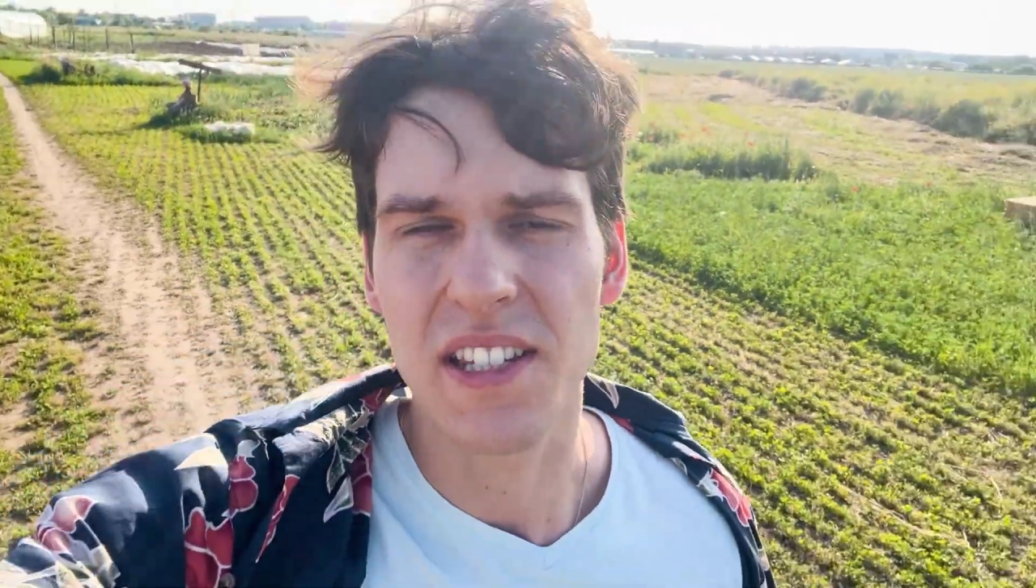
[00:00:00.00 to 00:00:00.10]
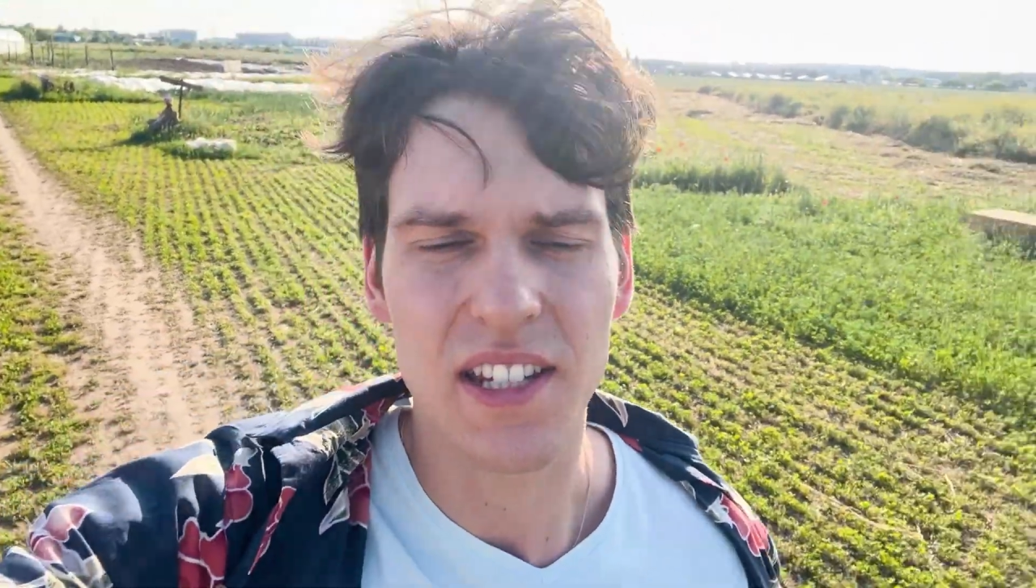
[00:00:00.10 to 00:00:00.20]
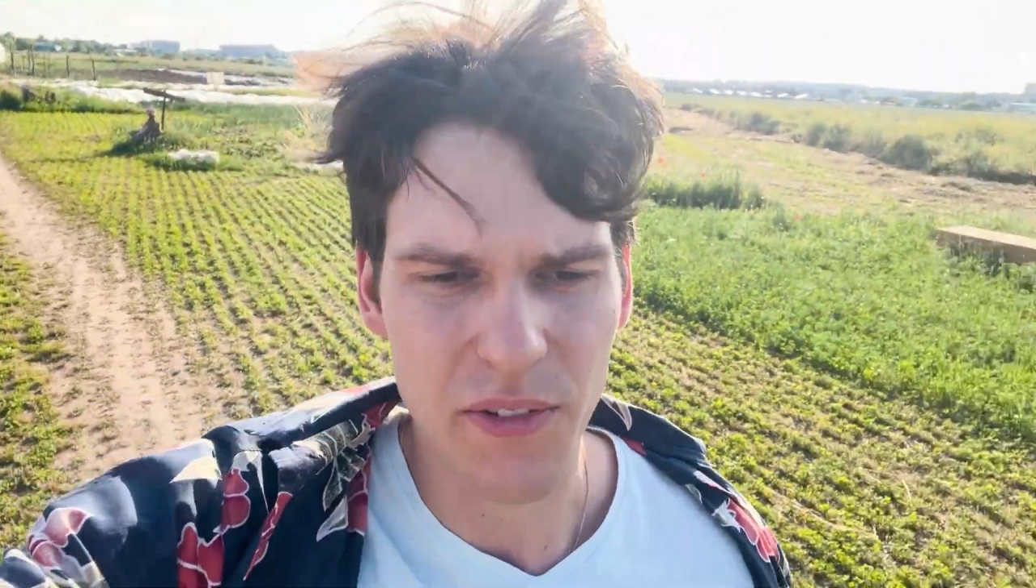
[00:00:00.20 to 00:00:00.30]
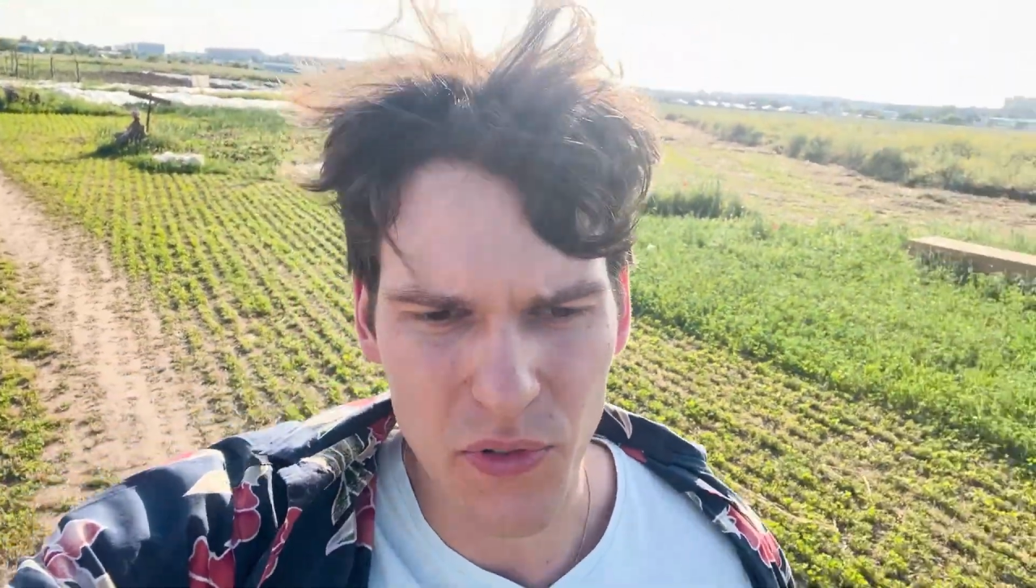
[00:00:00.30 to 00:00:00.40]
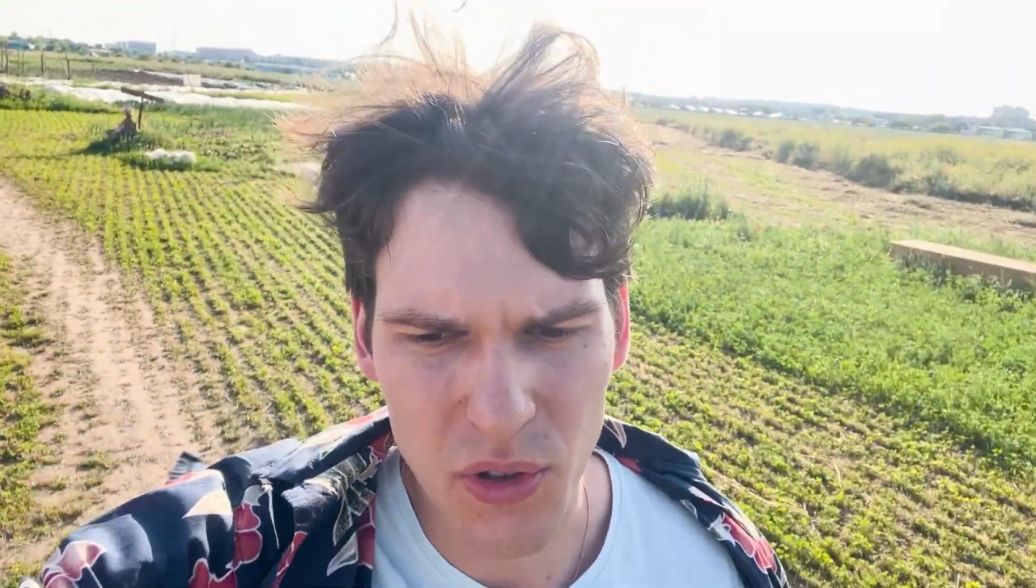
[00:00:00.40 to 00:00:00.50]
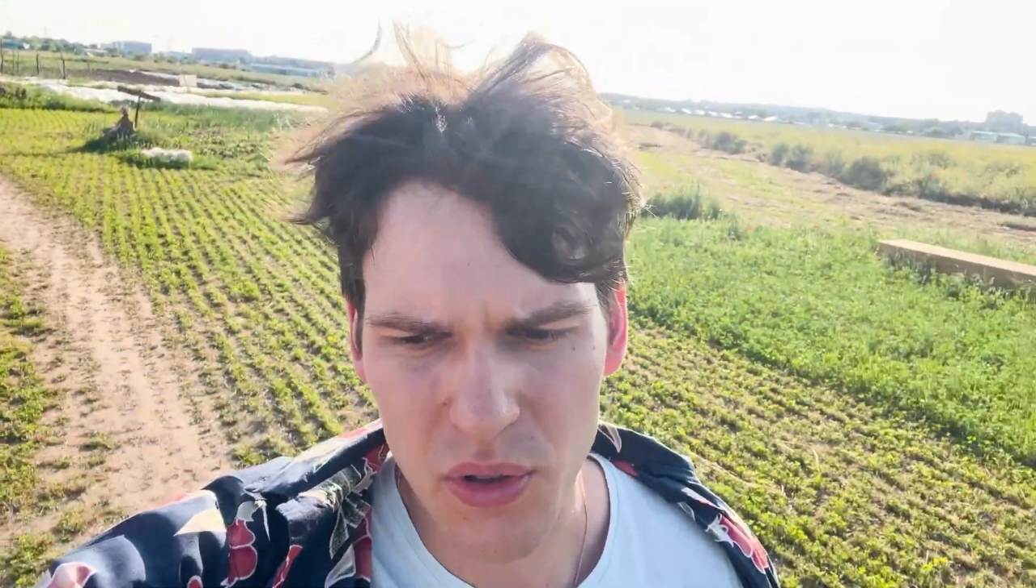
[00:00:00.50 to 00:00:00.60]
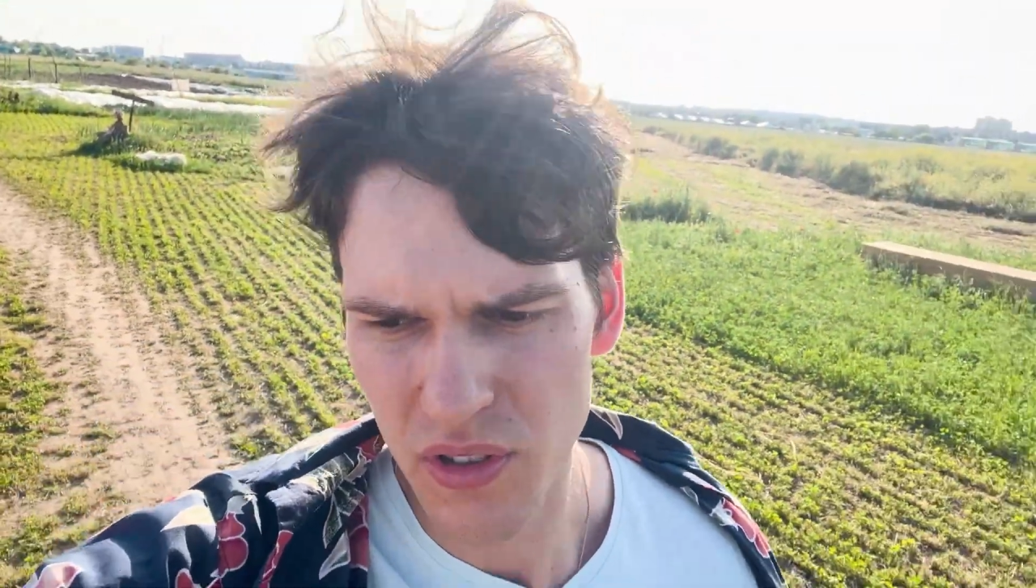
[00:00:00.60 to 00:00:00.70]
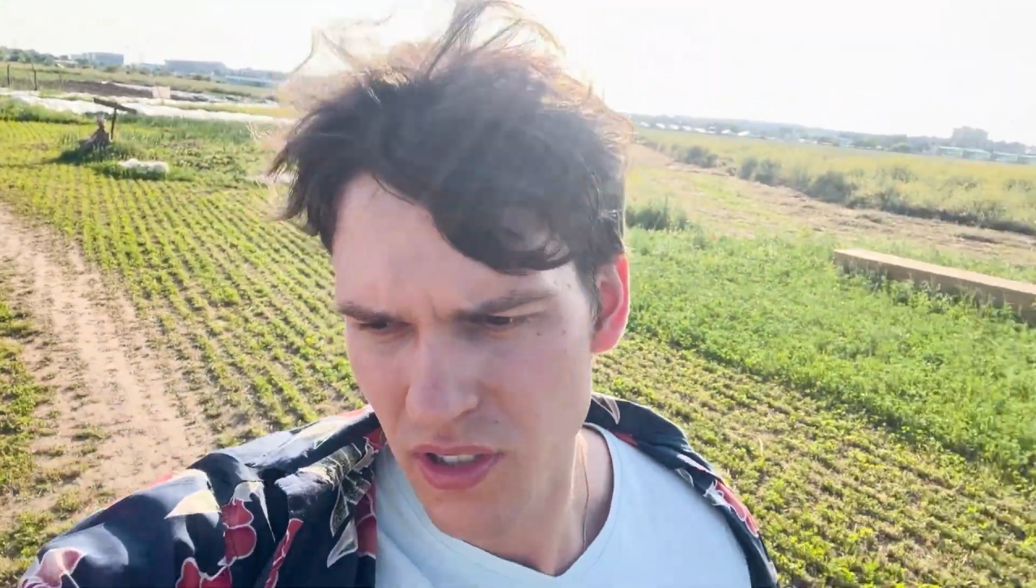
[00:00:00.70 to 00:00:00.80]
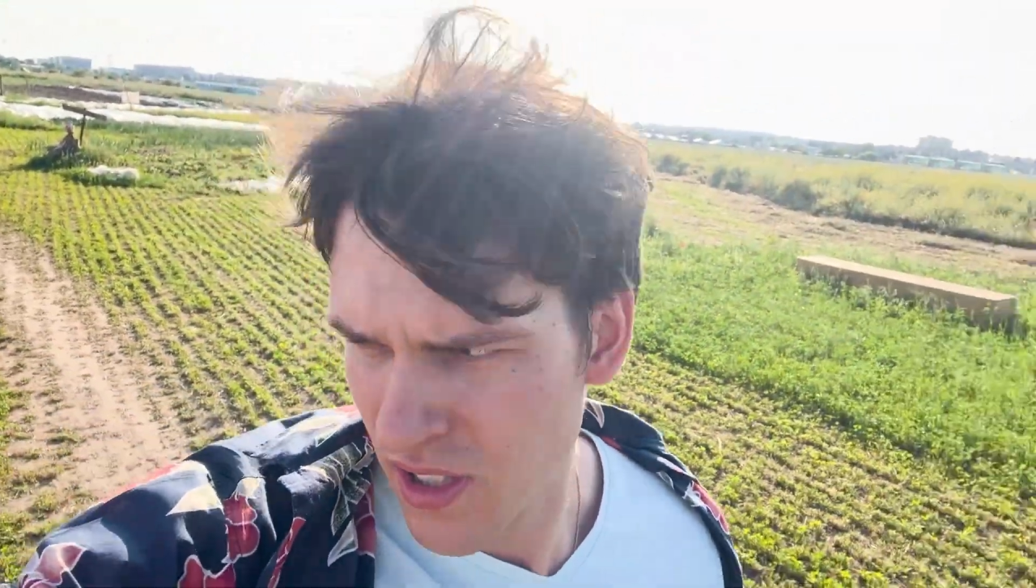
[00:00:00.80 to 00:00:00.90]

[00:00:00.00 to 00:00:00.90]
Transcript: in a few,